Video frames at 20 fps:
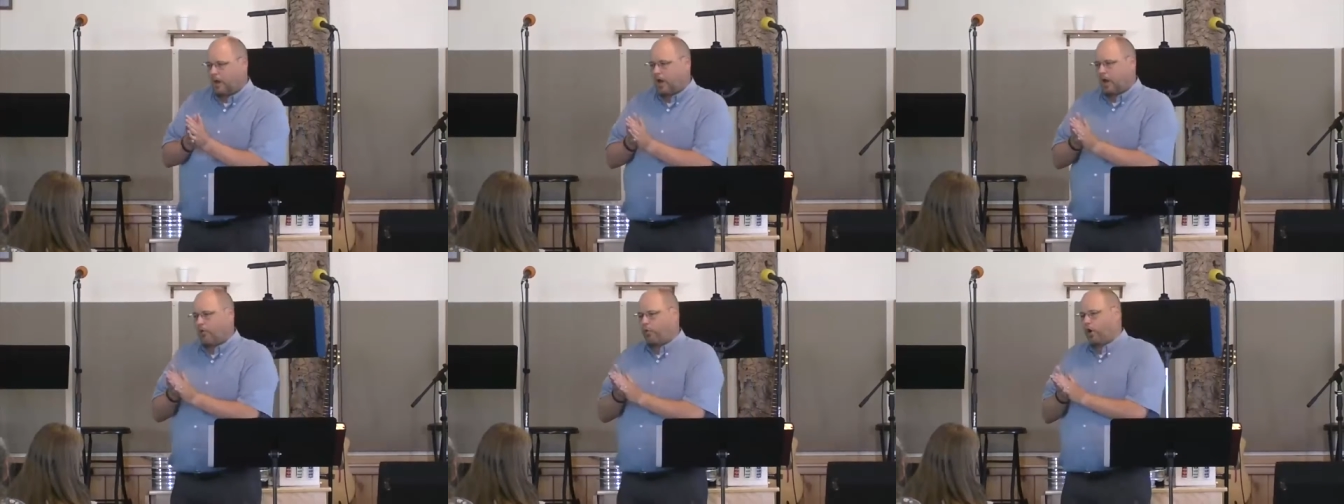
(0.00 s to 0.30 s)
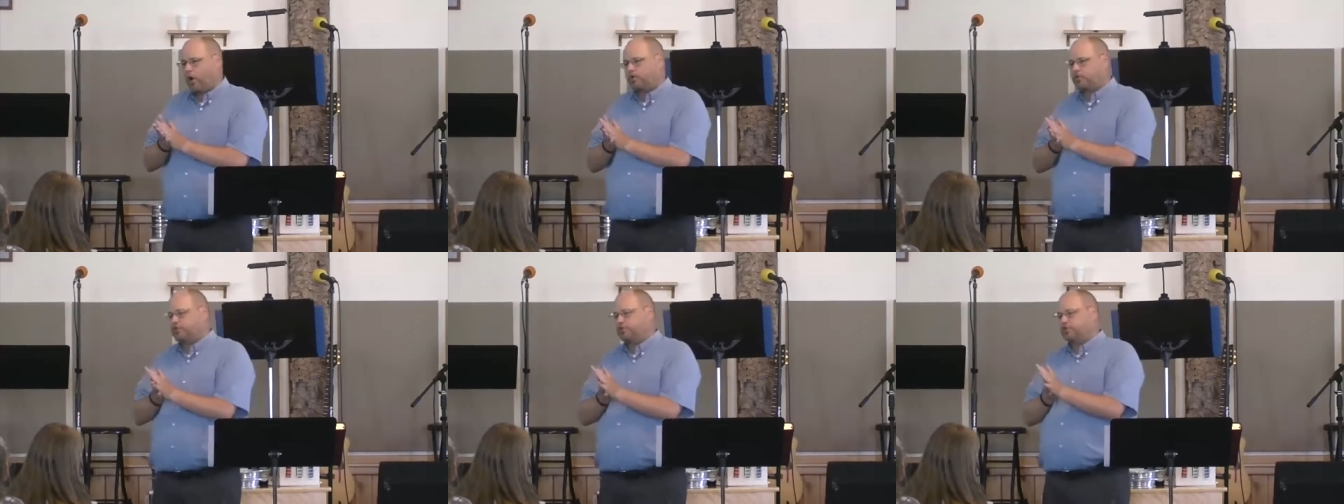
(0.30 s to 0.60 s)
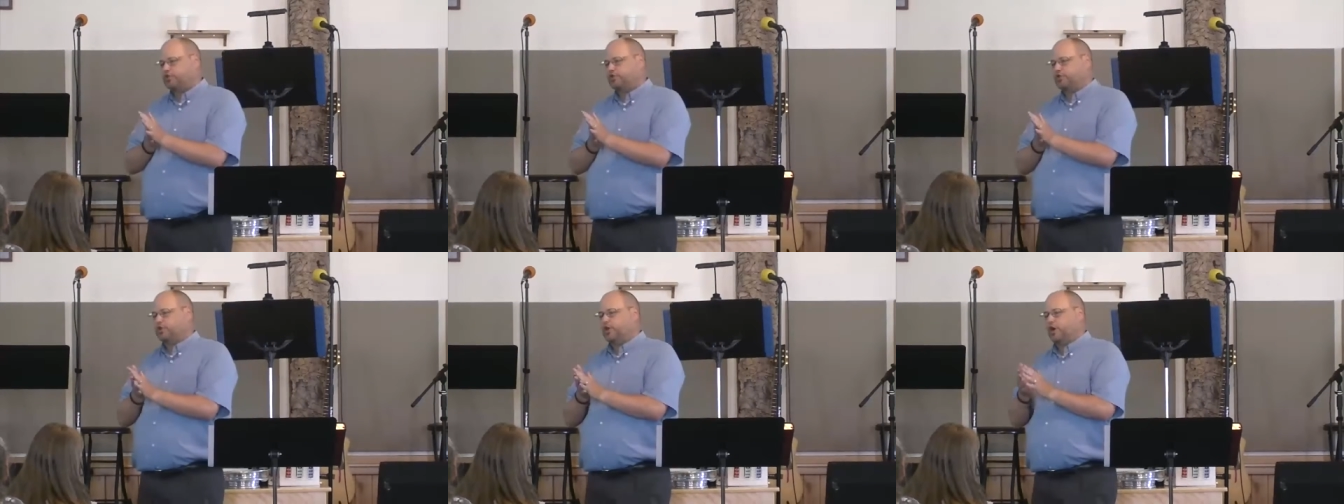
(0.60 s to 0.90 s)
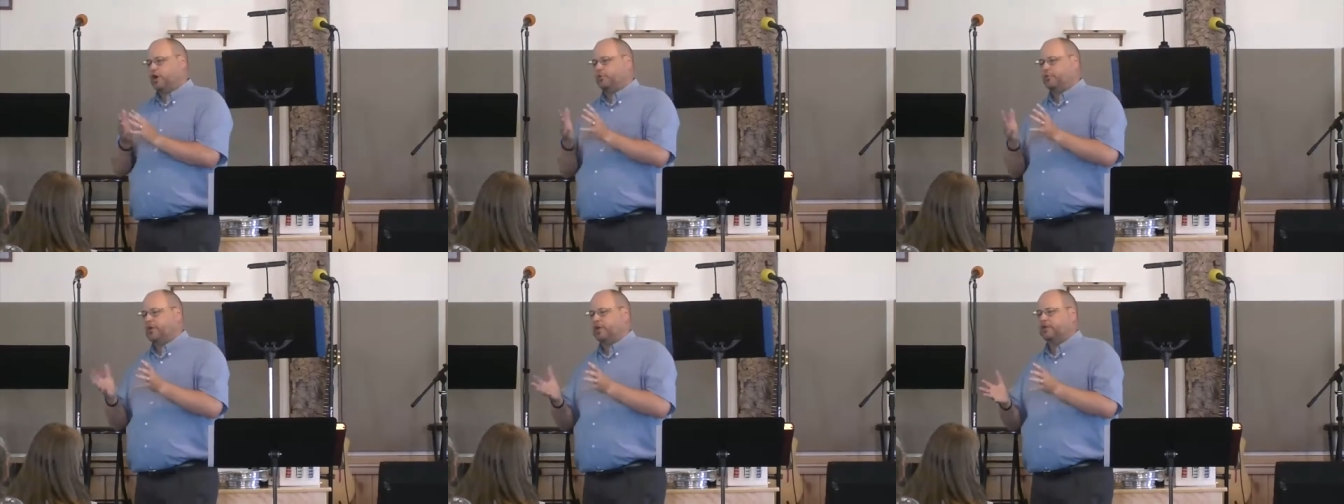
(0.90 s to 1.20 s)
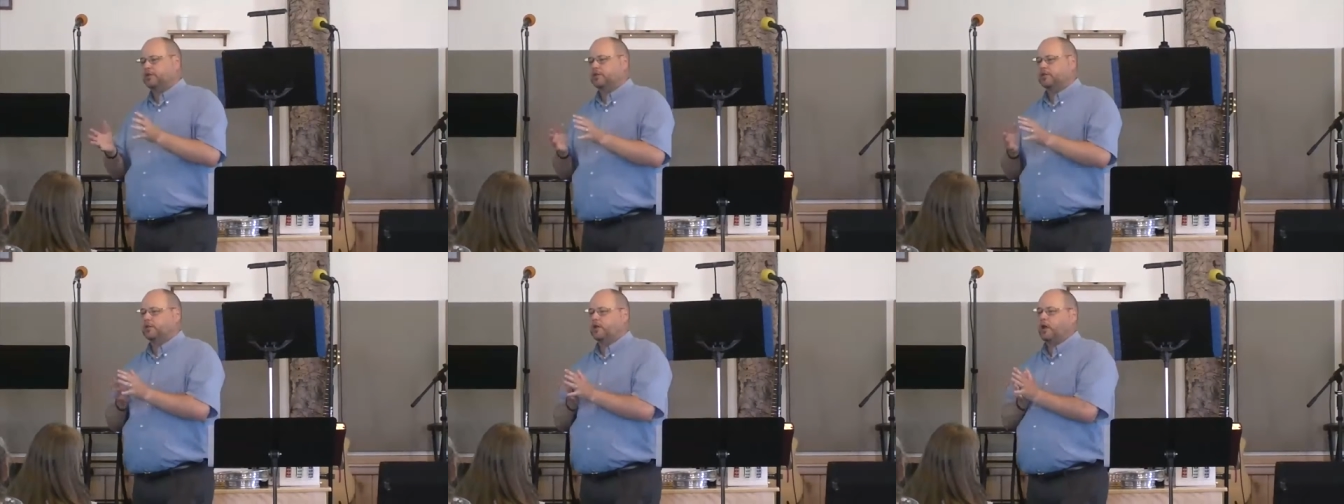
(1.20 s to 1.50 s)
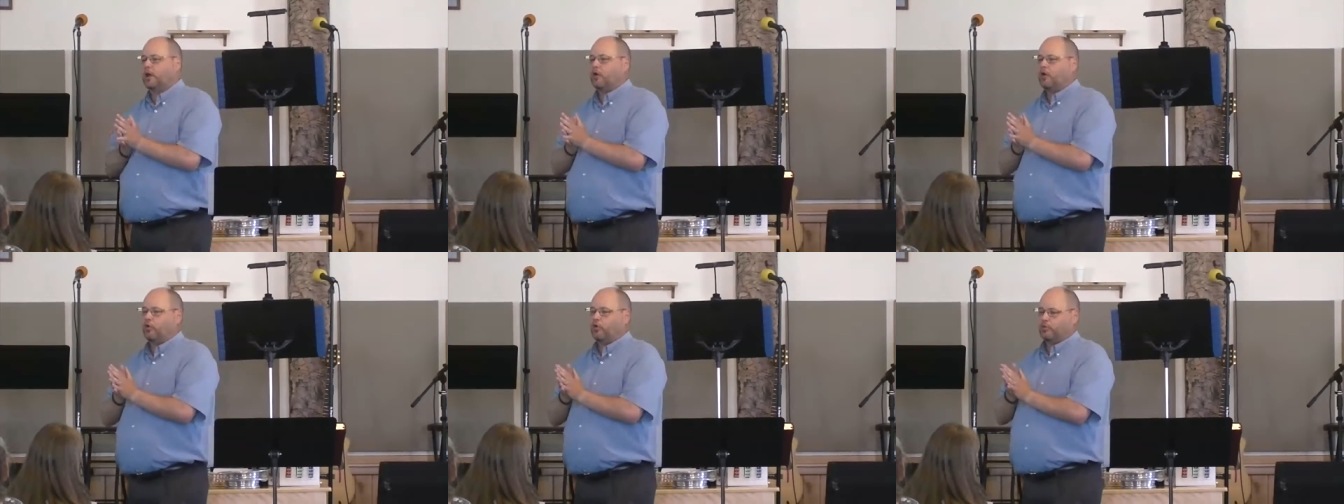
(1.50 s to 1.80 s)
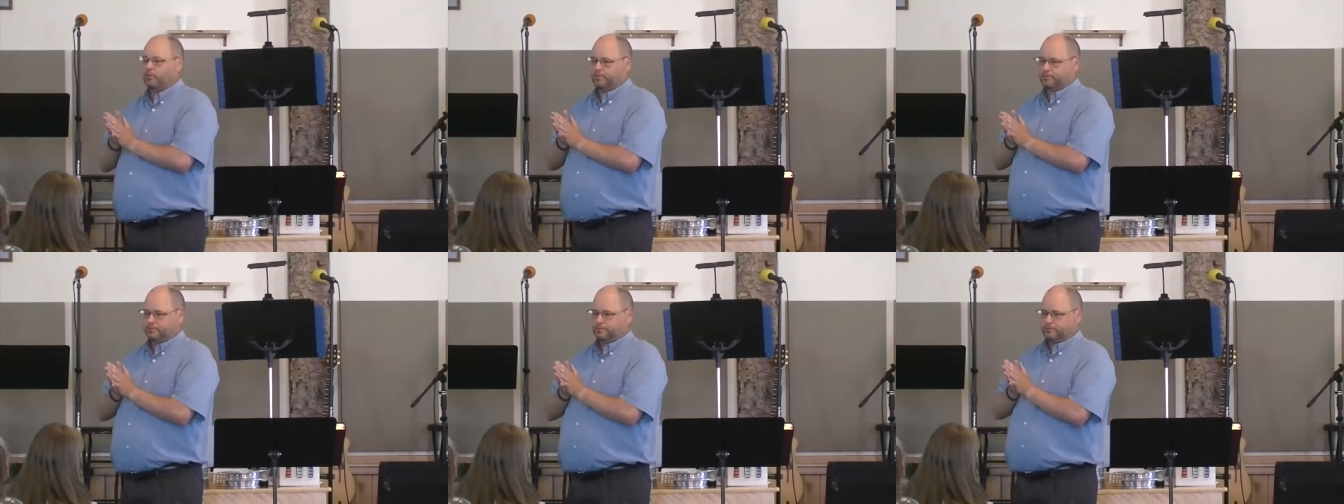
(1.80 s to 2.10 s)
I want you two young men to
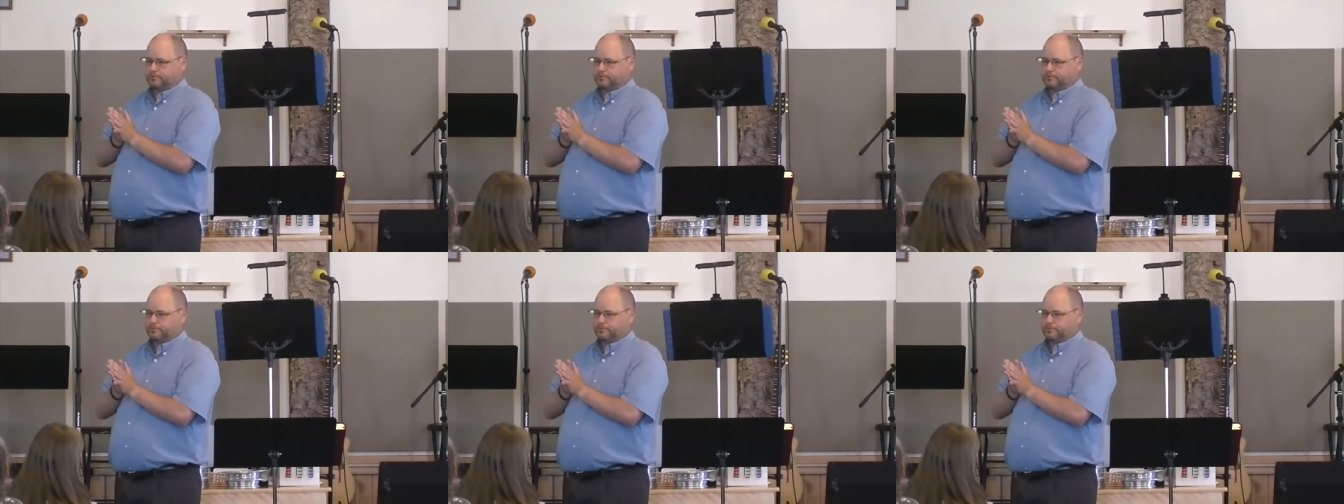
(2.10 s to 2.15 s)
know